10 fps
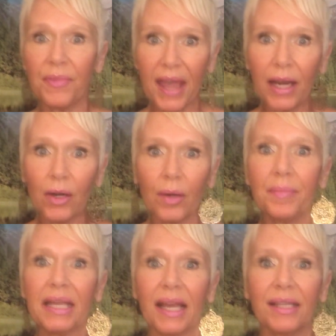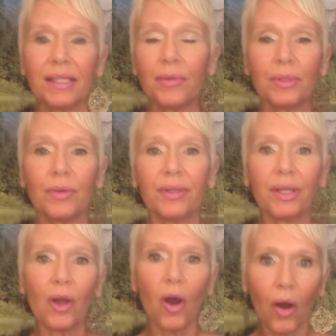there because it was going
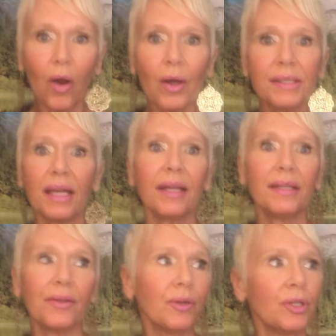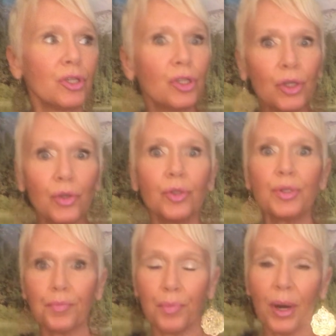to cause another
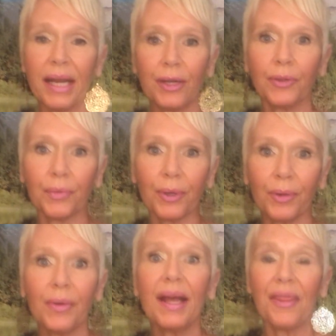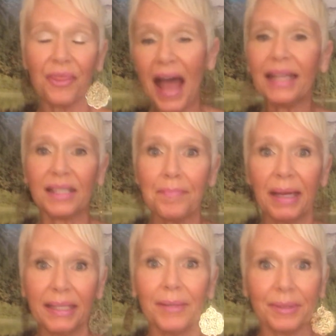huge breakthrough. That's
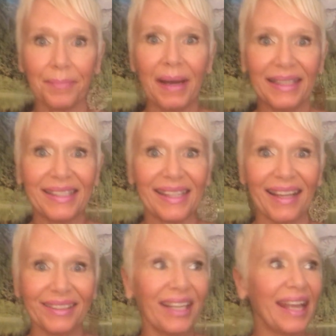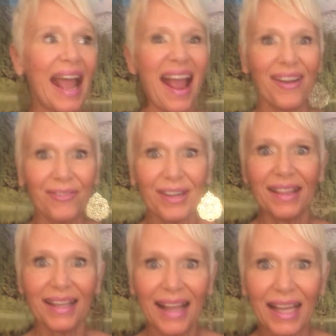abundance mindset. Like,
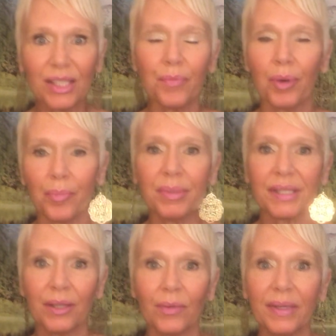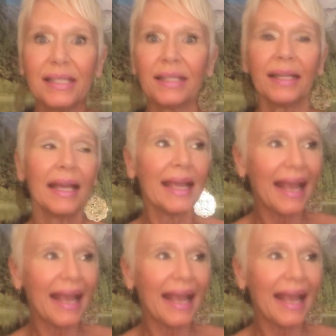everything has a purpose and a reason,